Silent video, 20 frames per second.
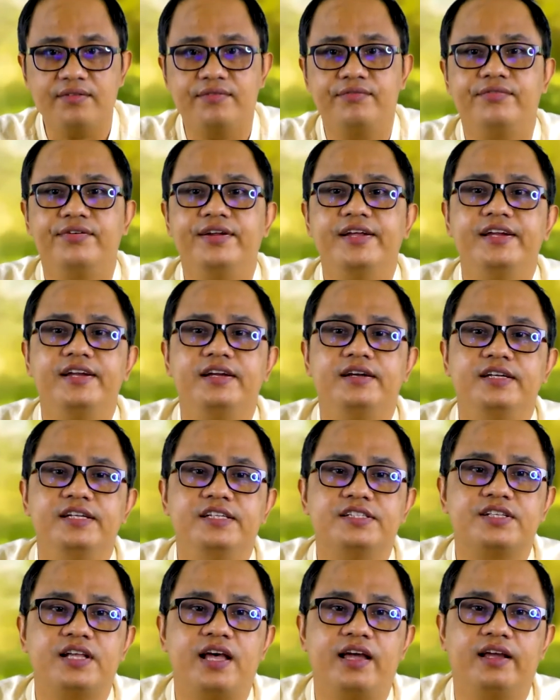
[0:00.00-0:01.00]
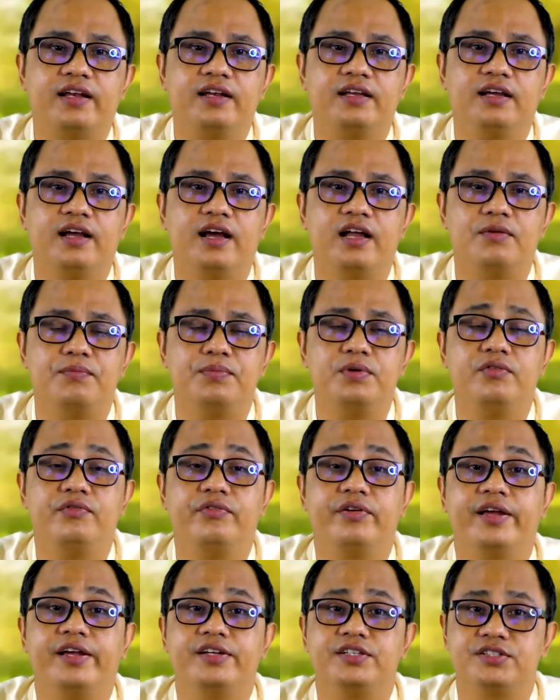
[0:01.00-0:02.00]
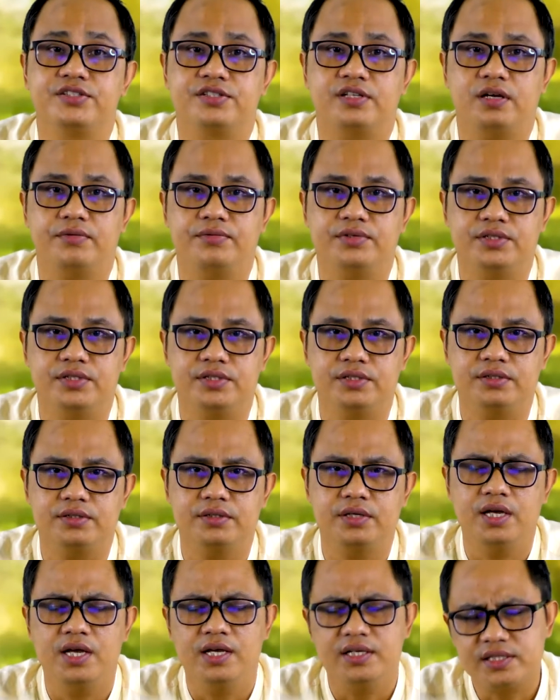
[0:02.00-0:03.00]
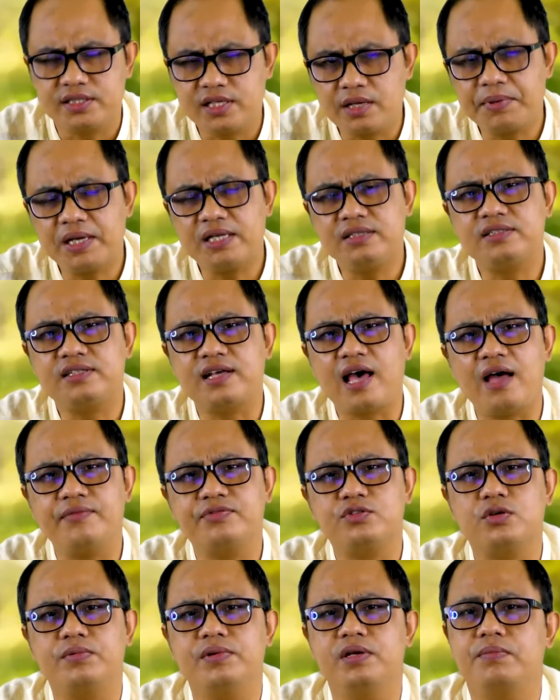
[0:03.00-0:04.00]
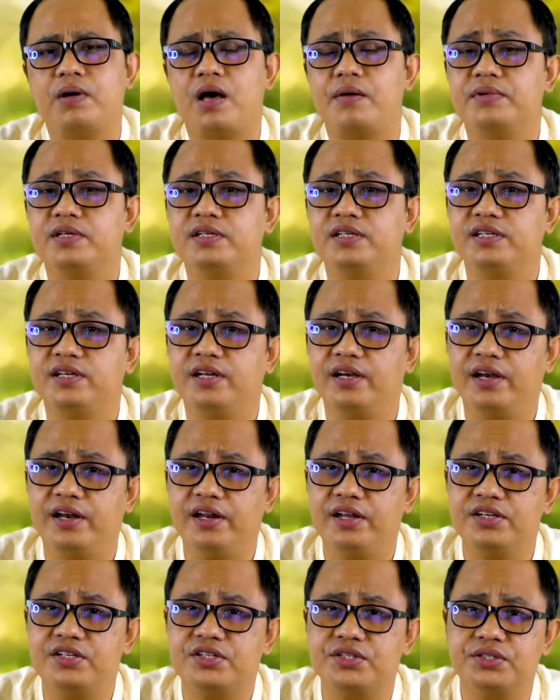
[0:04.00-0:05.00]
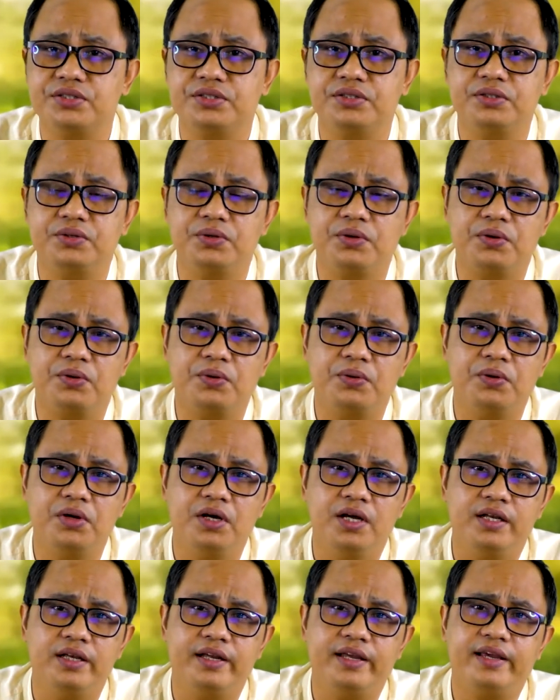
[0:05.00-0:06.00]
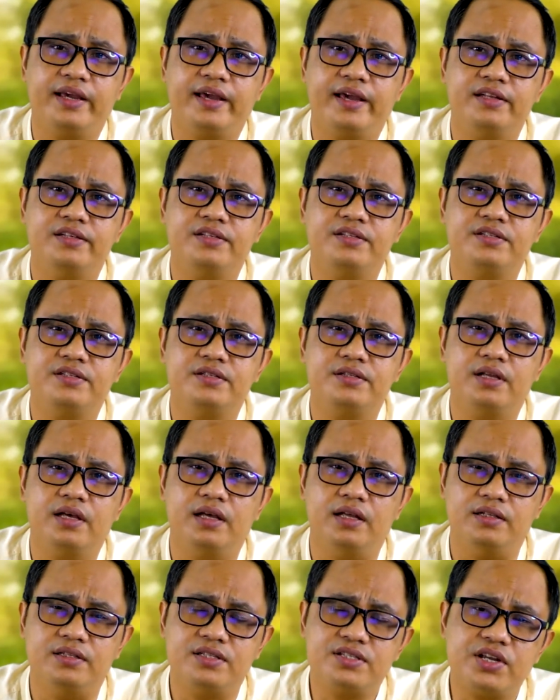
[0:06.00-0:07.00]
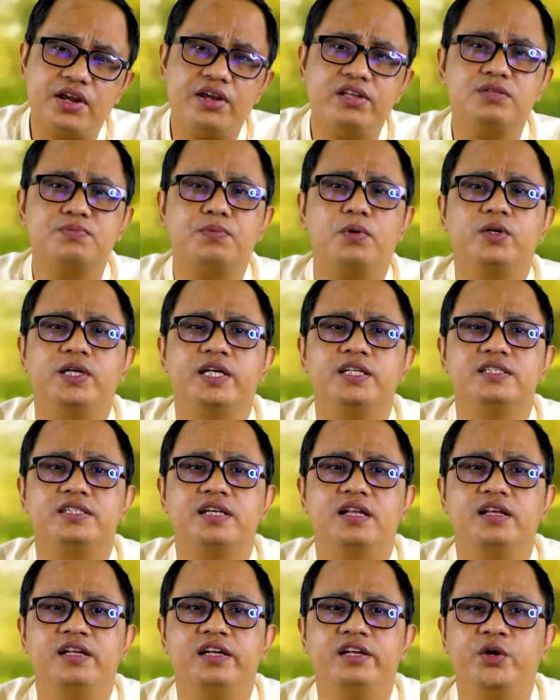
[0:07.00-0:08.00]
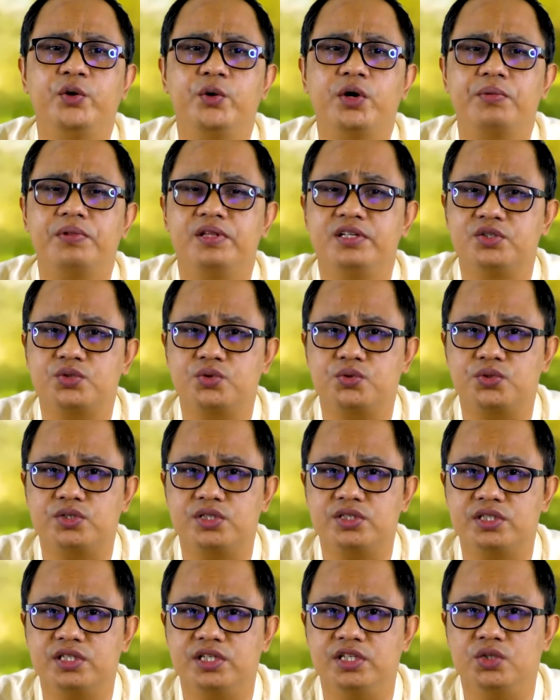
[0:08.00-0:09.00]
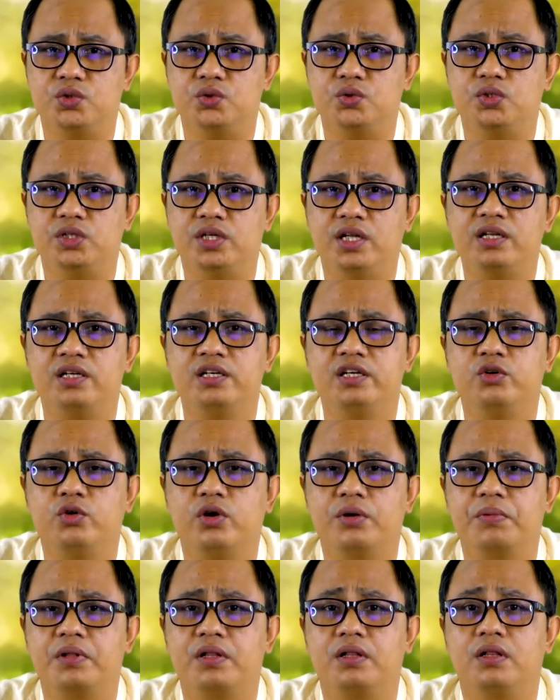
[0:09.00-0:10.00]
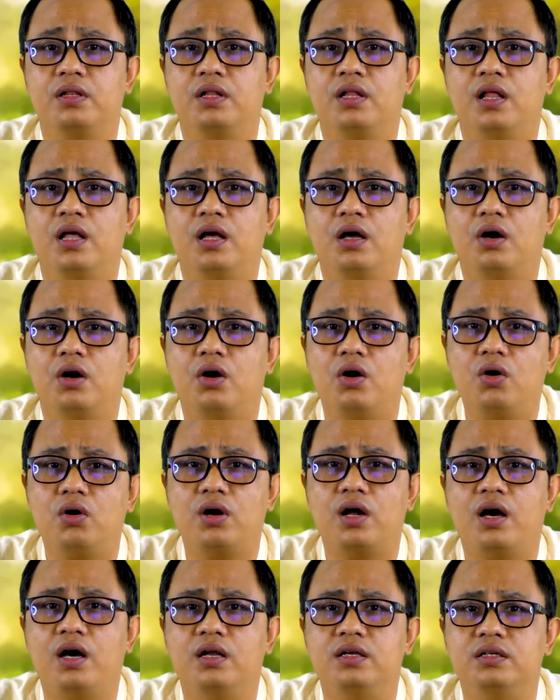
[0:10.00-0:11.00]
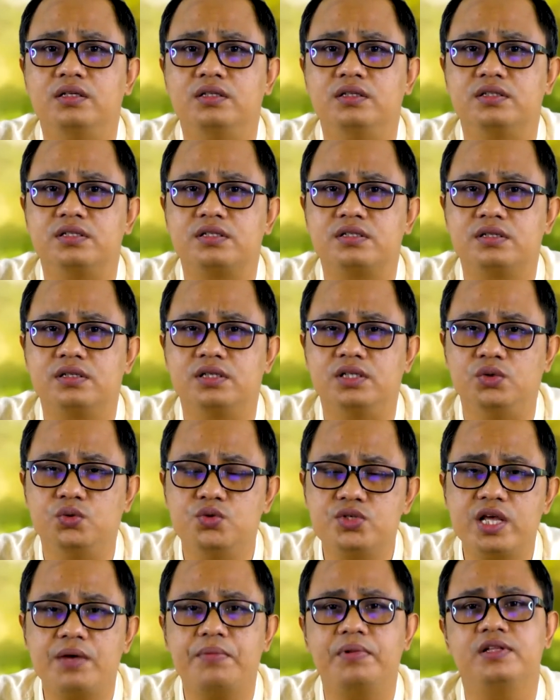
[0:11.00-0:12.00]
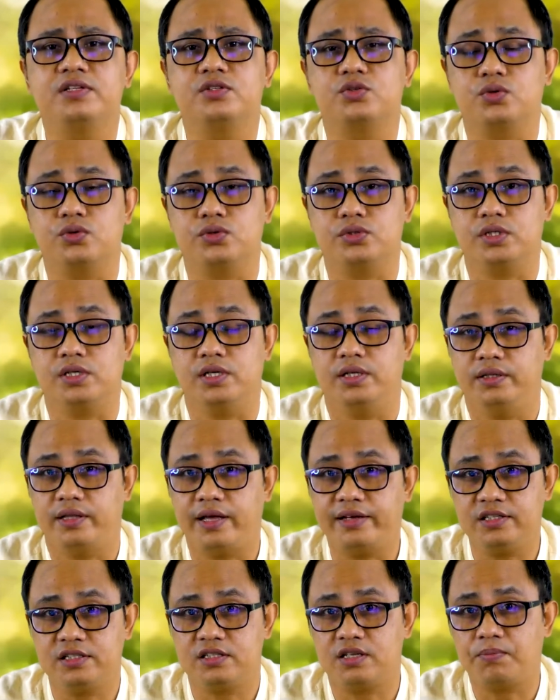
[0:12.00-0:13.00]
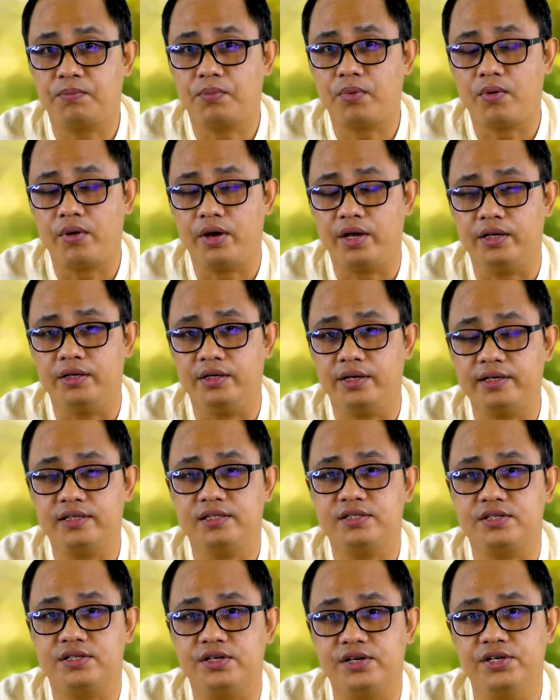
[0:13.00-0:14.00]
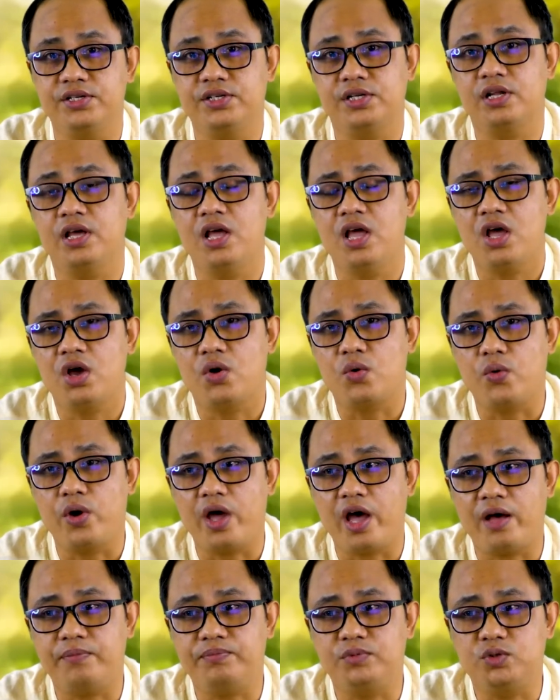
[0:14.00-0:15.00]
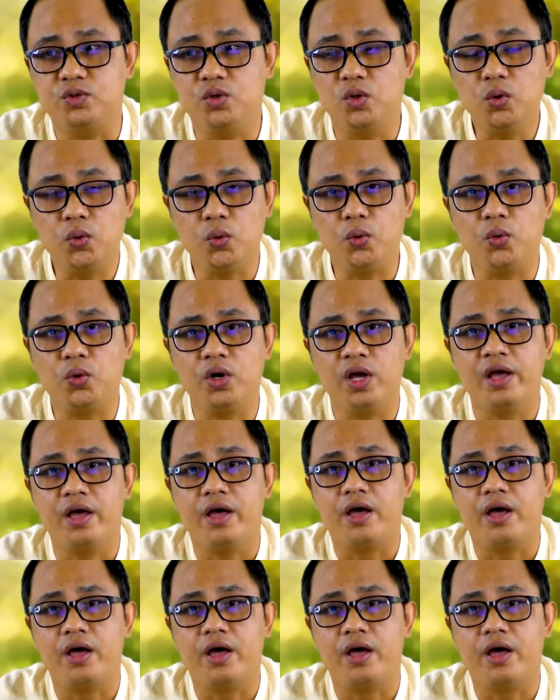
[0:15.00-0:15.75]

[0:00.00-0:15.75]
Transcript: recycling and purification services. Several types of environment degradation, they can change potentially renewable resources into non-renewable or unusable resources. That is the point. That is the reason we have to look